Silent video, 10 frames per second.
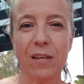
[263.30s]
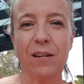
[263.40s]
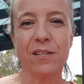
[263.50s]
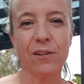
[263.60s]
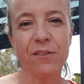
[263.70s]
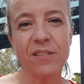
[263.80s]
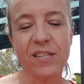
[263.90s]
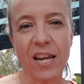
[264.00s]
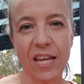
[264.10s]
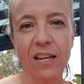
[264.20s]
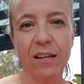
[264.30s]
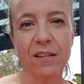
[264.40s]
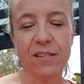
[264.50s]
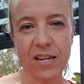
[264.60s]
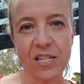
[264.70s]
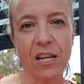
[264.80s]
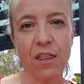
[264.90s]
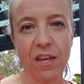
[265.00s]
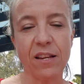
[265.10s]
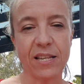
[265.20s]
So setting
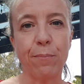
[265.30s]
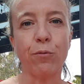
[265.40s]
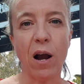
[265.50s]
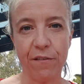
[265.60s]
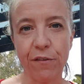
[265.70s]
things up right